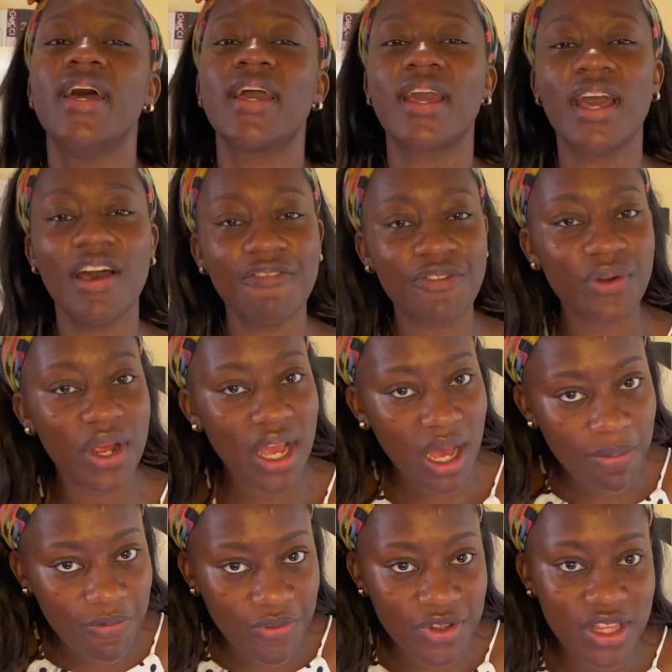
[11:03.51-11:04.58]
covering
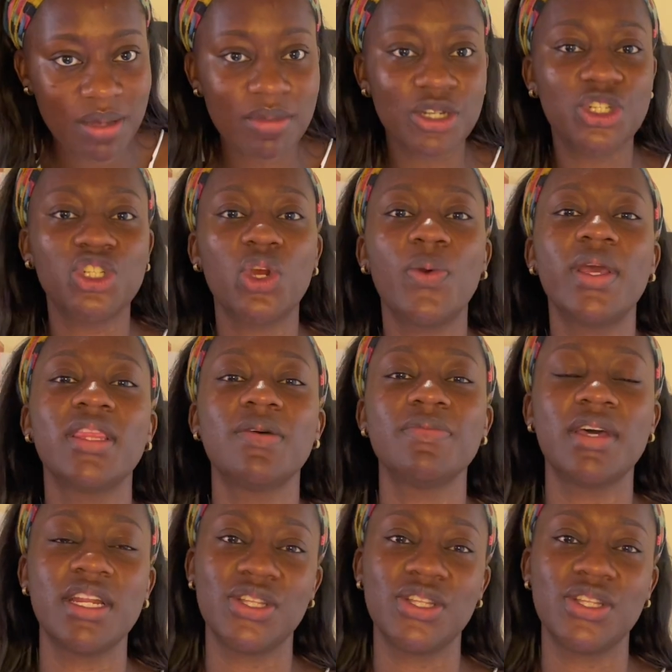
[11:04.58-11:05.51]
up for them and showing them that